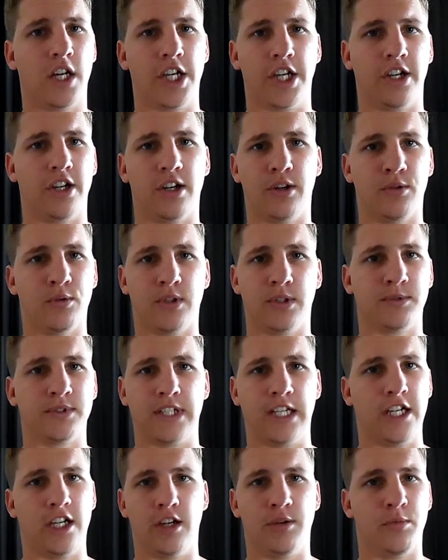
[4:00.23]
I don't know what I'm
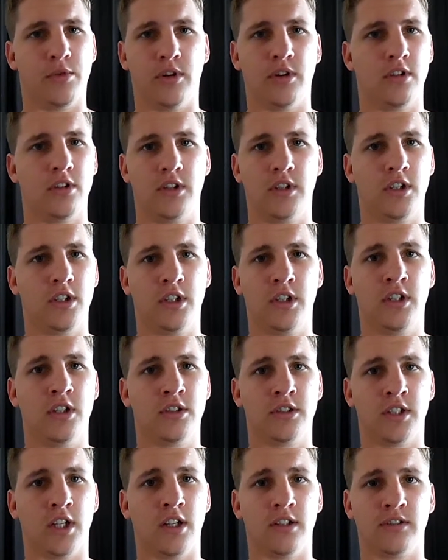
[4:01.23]
saying no more.
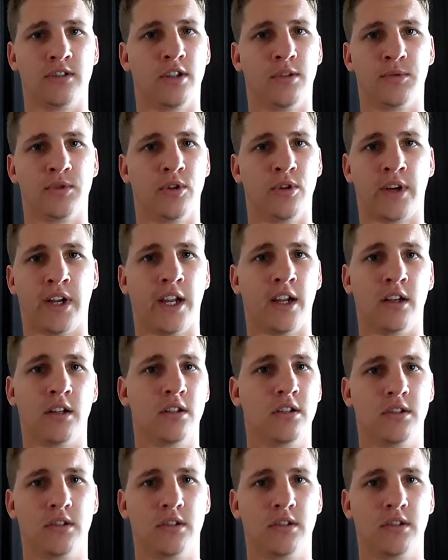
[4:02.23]
So I'll stop talking.